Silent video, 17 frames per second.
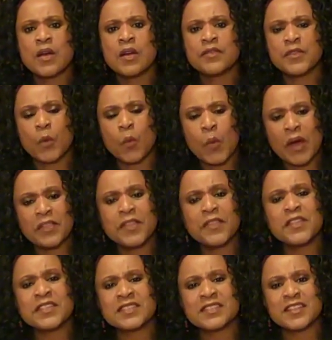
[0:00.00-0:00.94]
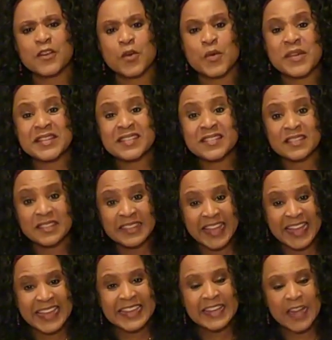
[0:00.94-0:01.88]
the wealth of the sinner is
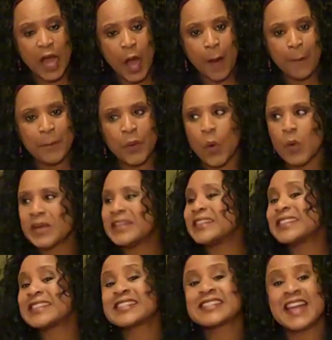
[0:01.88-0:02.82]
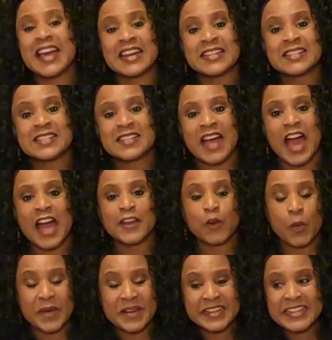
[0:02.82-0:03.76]
laid up, or it's set aside,
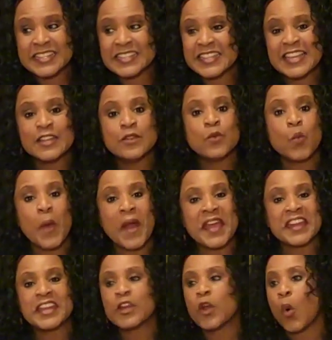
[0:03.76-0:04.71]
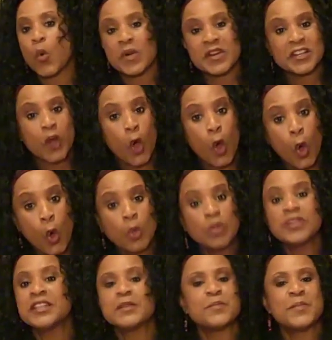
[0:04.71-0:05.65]
or it is in waiting, or in a
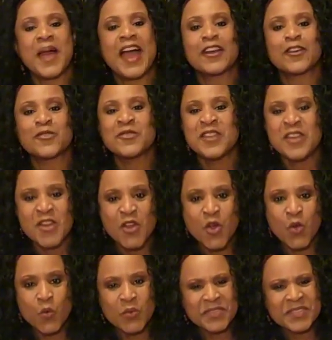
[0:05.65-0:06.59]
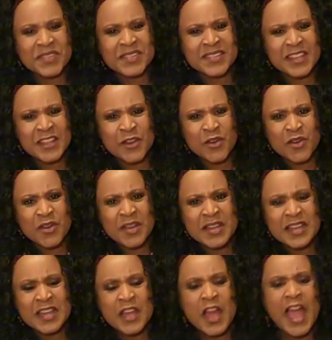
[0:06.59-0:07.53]
holding pattern with the sinner,
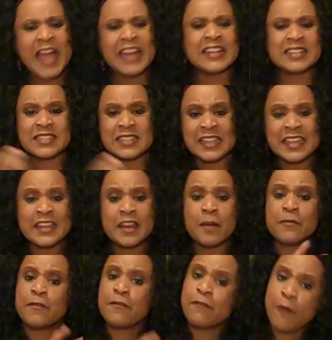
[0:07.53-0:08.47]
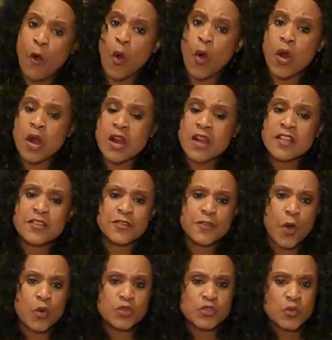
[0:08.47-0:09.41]
and it's laid up for
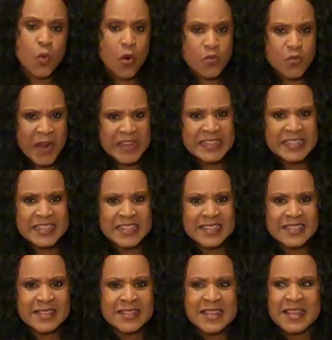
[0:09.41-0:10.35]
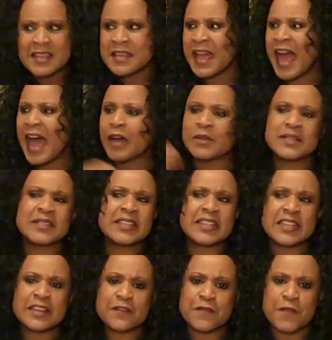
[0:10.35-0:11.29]
those who are righteous, how does
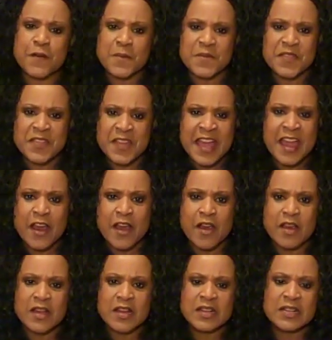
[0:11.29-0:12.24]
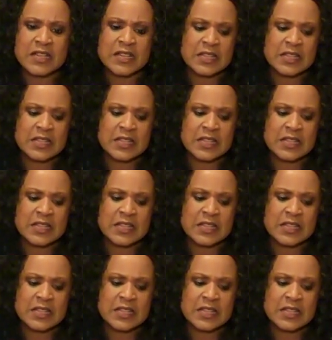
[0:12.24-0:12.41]
it get from there,